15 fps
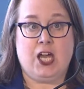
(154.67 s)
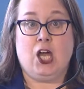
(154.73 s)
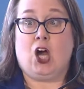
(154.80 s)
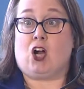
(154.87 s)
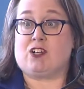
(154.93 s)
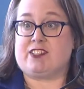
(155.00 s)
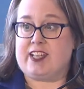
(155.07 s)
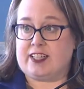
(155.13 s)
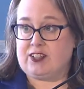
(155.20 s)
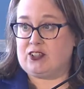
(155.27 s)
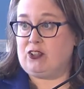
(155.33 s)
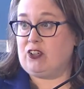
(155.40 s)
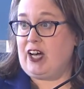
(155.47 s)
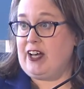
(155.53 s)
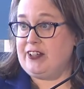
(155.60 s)
Our technical
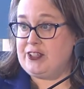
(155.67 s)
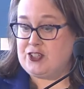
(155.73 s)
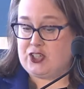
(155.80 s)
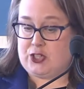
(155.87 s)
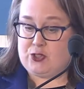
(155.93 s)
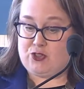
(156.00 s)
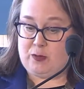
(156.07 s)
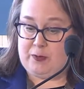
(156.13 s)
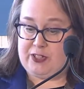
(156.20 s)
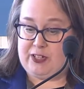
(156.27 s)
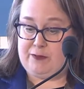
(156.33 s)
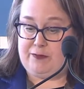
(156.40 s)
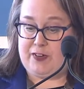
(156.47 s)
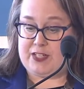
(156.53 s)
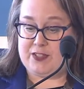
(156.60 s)
college contributed
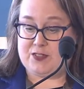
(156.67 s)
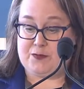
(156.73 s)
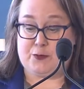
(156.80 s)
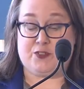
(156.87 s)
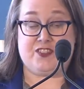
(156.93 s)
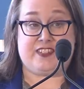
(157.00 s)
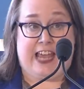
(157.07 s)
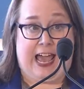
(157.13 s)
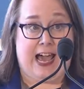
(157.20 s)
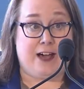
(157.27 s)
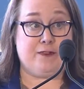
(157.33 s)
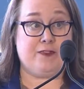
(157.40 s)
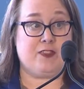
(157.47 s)
funds for staff